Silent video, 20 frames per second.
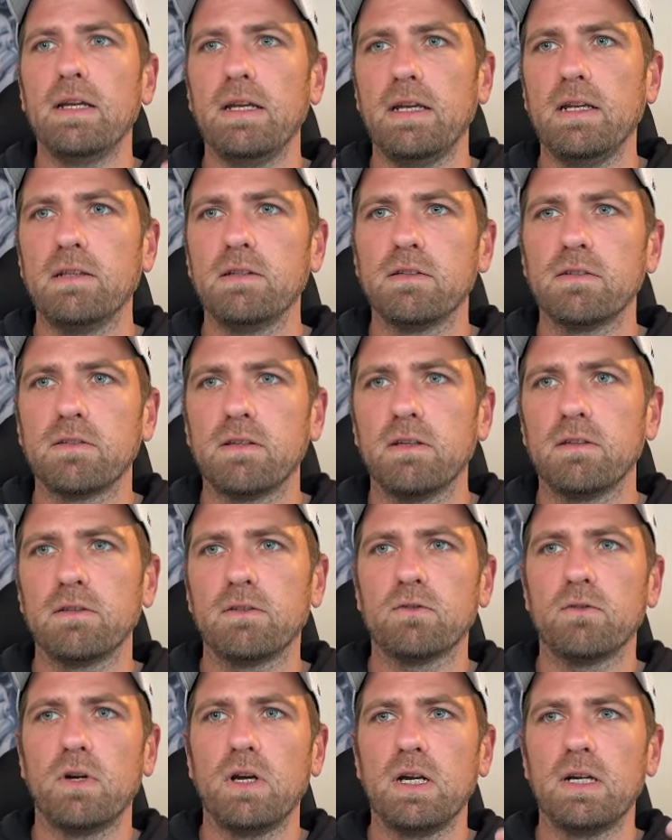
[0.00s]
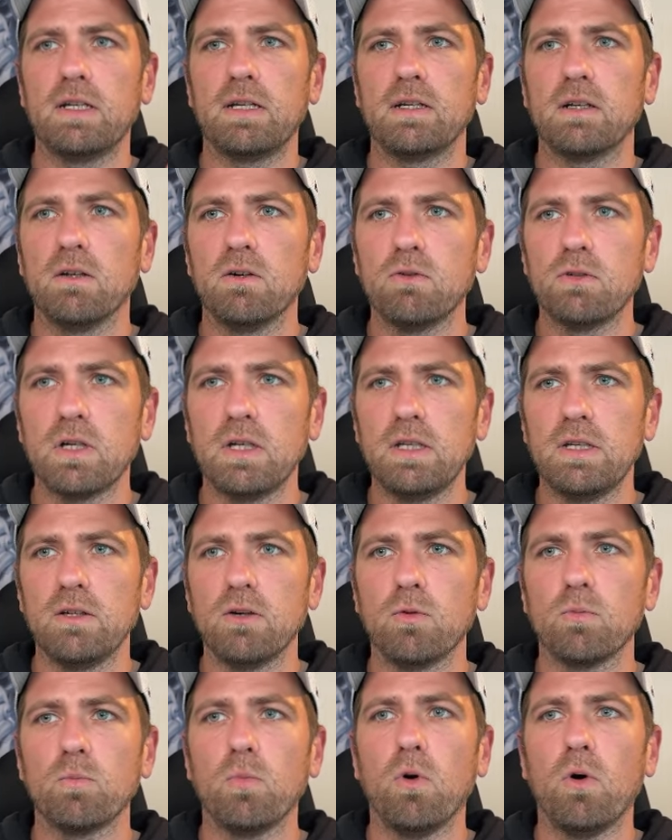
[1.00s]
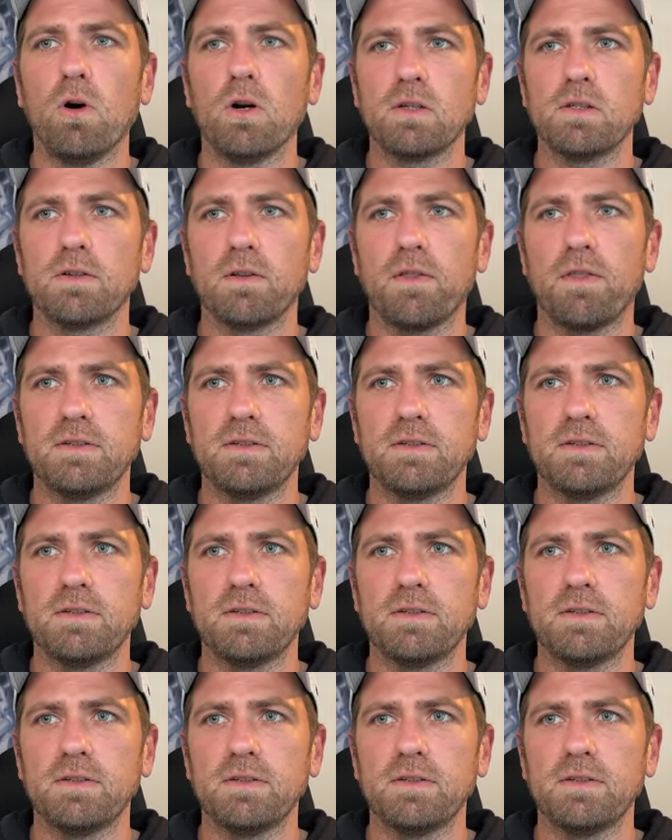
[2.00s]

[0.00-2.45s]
instance running locally on port